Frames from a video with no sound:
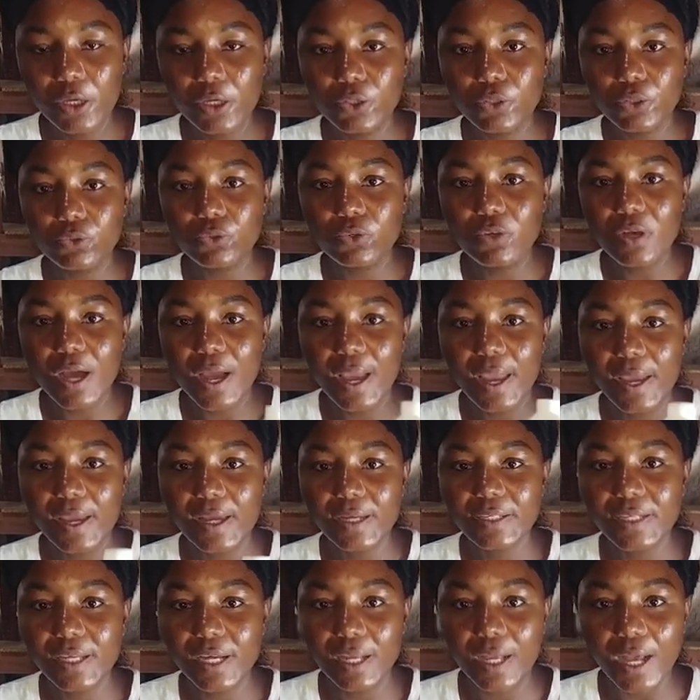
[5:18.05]
you go
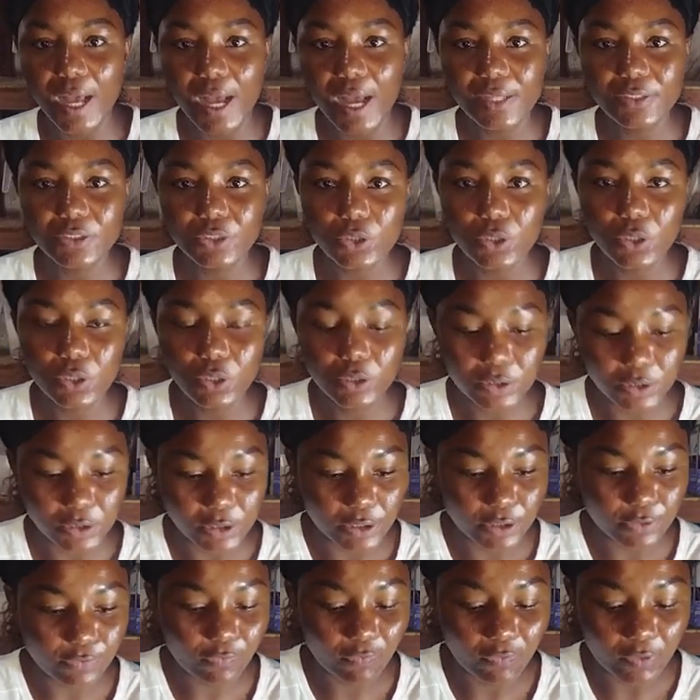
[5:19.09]
ahead and add your
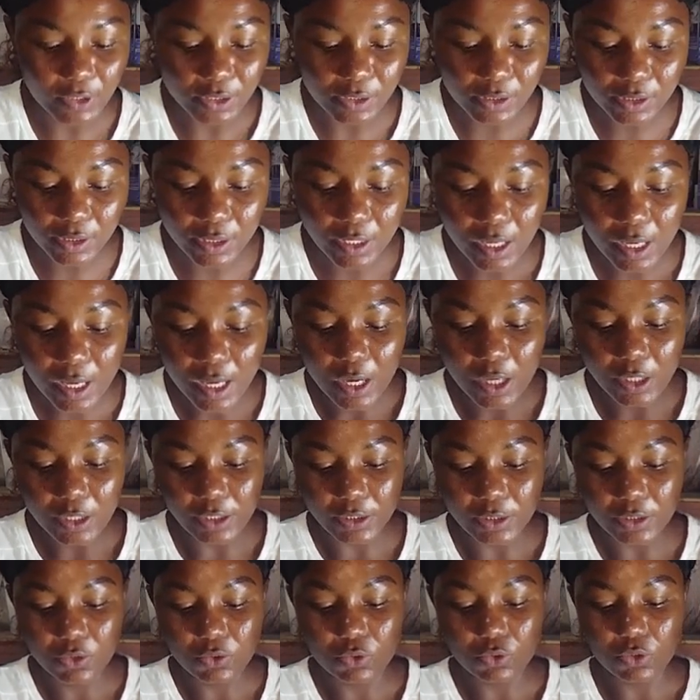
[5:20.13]
deep face
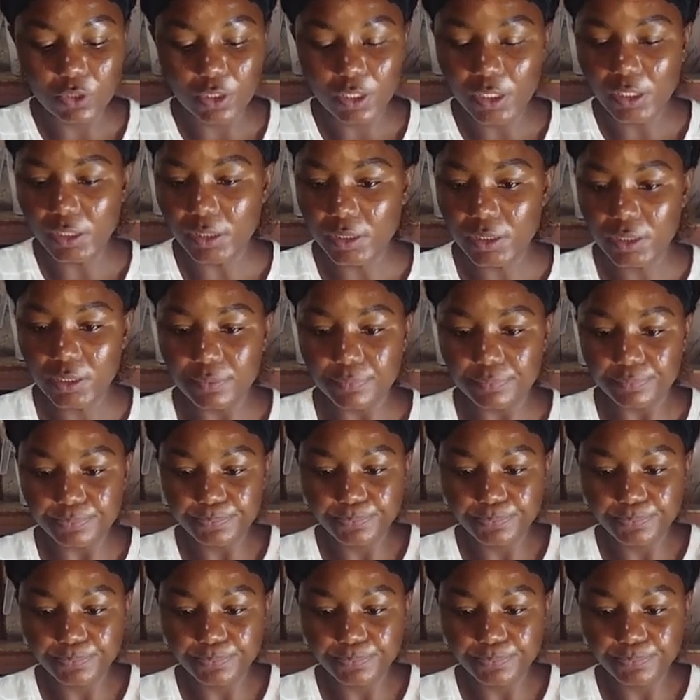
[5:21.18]
into it.